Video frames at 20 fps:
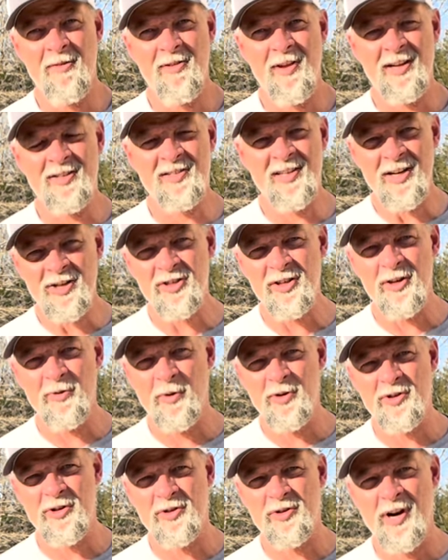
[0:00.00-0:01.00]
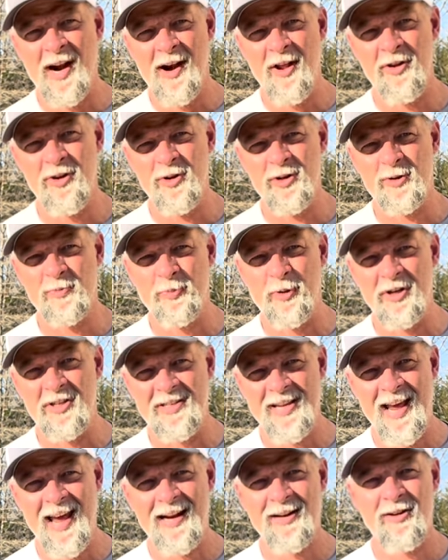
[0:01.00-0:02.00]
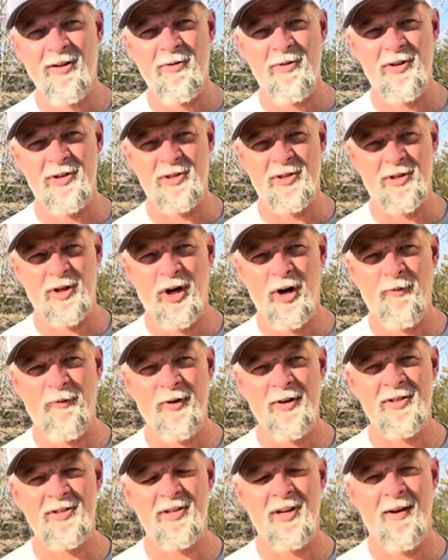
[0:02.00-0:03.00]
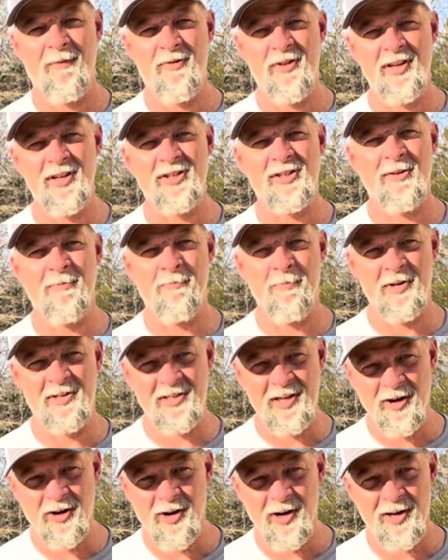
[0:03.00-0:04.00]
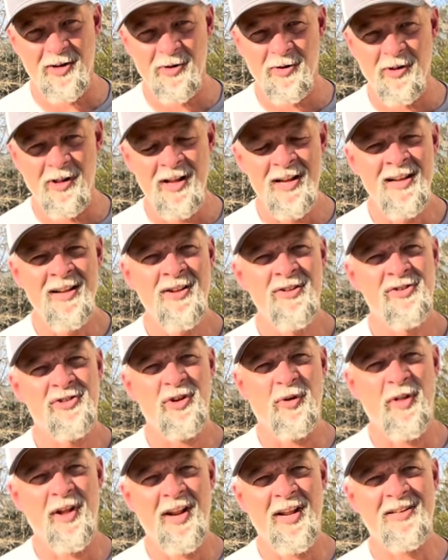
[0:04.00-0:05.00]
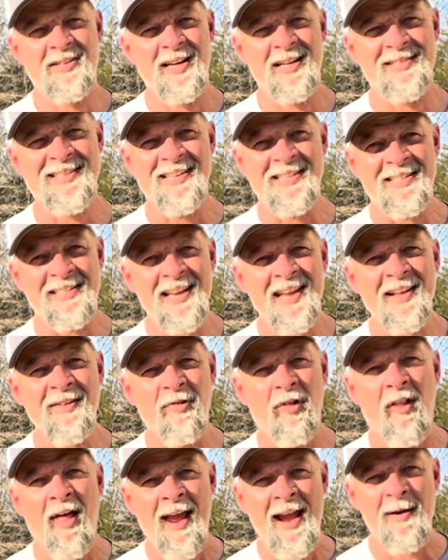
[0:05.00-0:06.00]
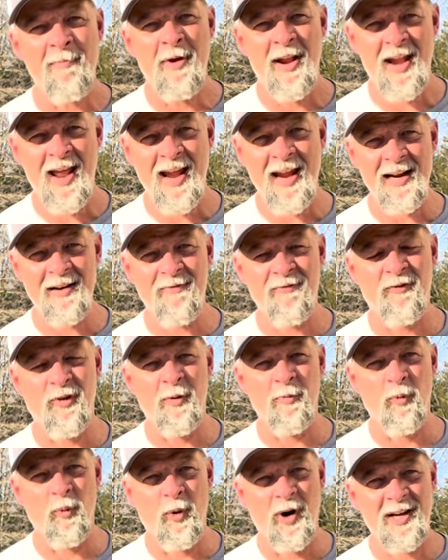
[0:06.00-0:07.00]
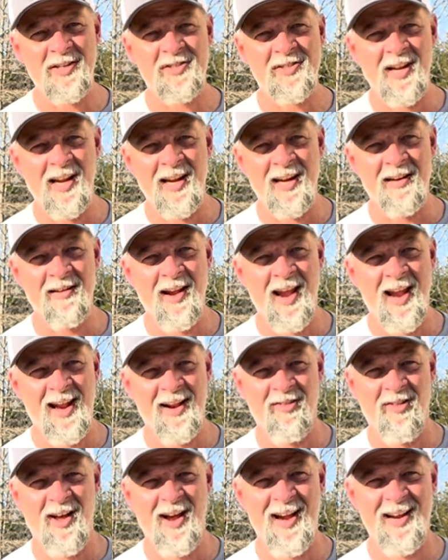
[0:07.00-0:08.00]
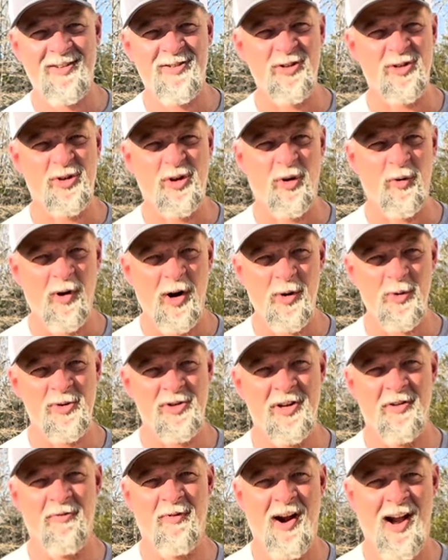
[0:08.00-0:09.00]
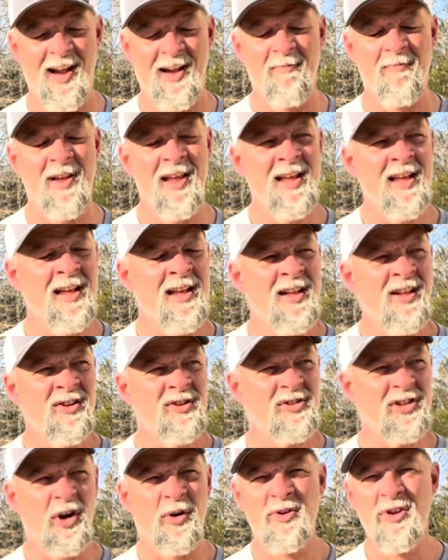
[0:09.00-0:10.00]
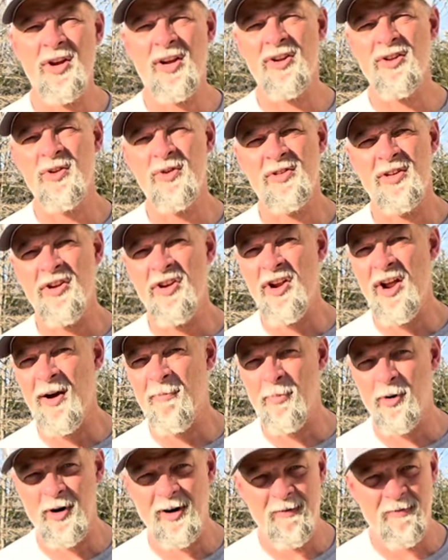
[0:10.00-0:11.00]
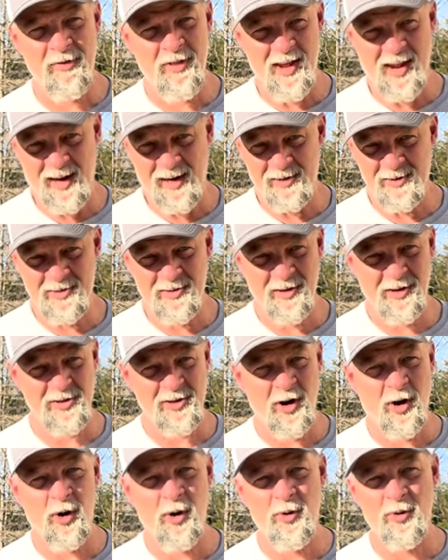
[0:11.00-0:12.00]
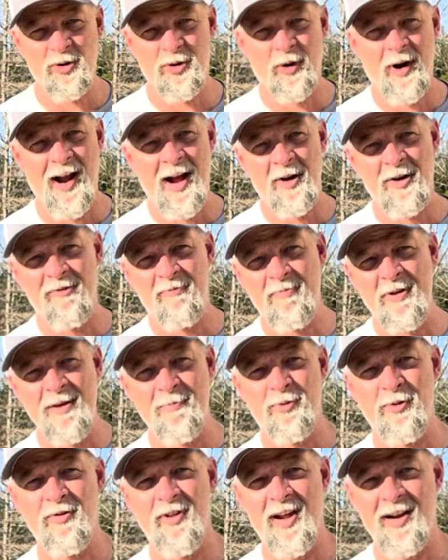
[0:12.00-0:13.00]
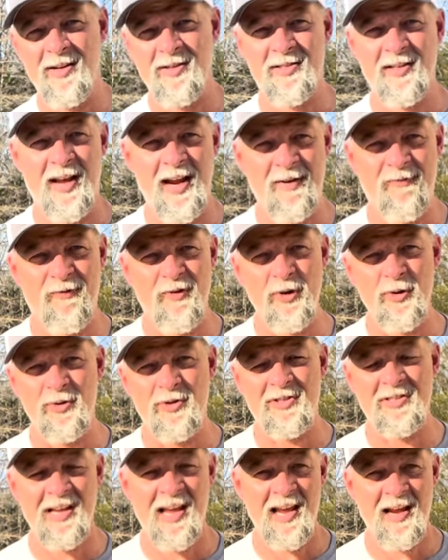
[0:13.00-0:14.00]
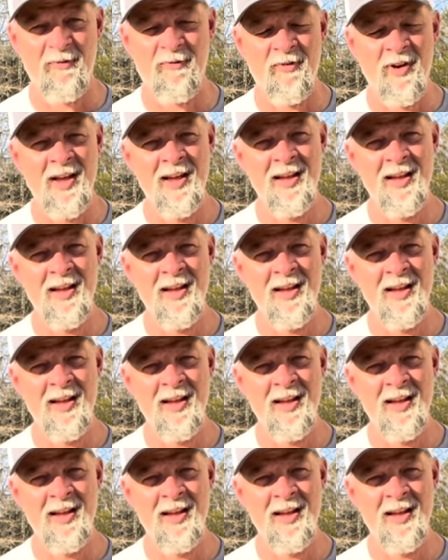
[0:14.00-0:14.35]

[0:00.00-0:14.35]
essentially what you're trying to do is protect the surface of this material so that it doesn't delaminate from rusting and like just corrosion, right? So you can use a number of things. There's a whole crowd of people that is like food safe,